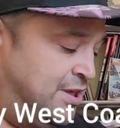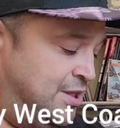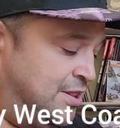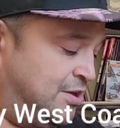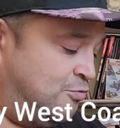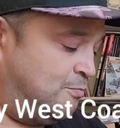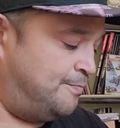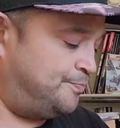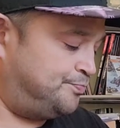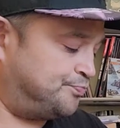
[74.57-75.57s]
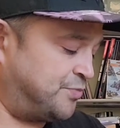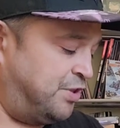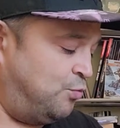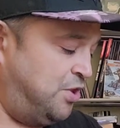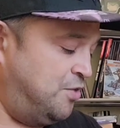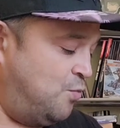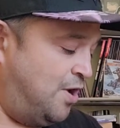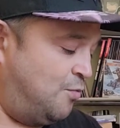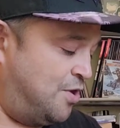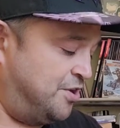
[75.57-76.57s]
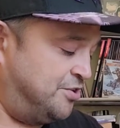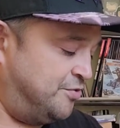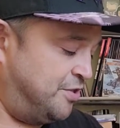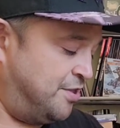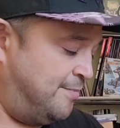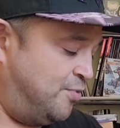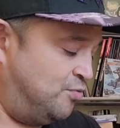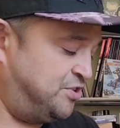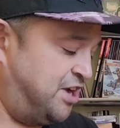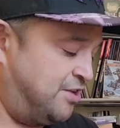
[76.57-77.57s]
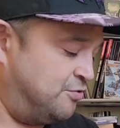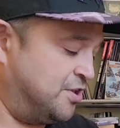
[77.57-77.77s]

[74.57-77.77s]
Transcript: So the reason why I wanted to do this on both channels,